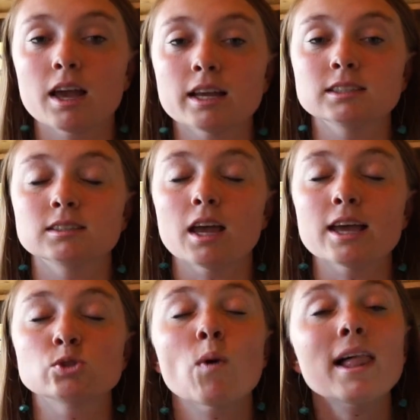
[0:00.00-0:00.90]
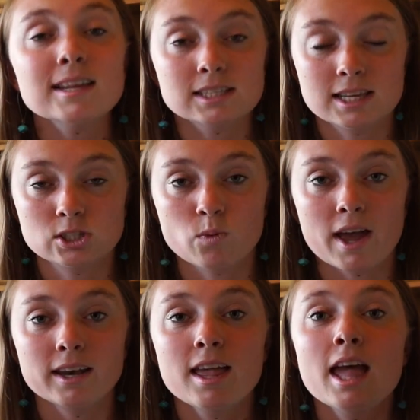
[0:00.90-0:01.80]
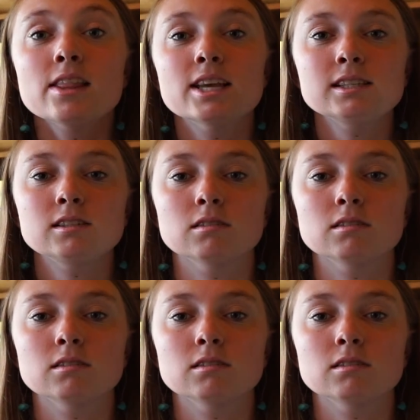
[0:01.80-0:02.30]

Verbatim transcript: as, as well as this one. This,